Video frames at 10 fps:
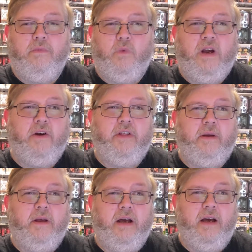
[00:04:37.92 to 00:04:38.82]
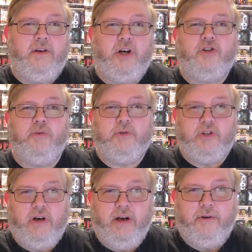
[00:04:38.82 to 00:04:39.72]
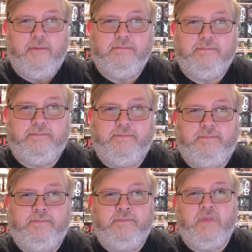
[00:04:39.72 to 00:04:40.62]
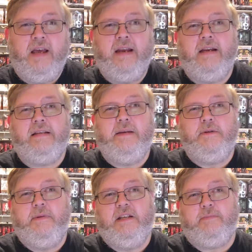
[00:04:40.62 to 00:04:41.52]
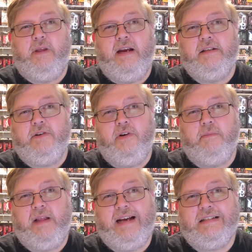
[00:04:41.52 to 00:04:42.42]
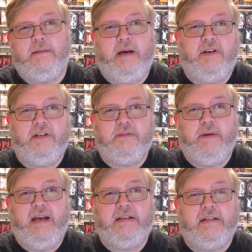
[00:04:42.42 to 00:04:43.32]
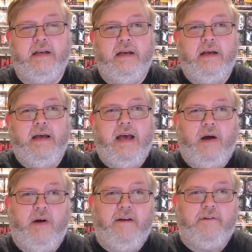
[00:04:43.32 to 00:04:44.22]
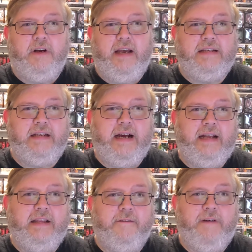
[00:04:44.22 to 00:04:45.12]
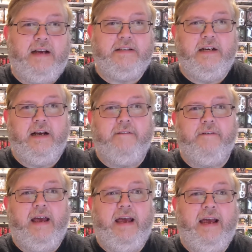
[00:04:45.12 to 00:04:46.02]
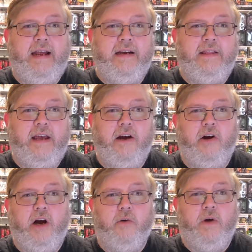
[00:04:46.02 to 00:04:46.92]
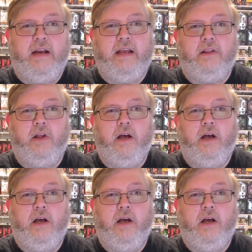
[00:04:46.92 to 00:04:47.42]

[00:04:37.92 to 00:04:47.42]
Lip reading: where the Dark Troopers are held. And it seems to be his plan is going to blast them out into space. However, he hasn't gotten there fast enough, and they are already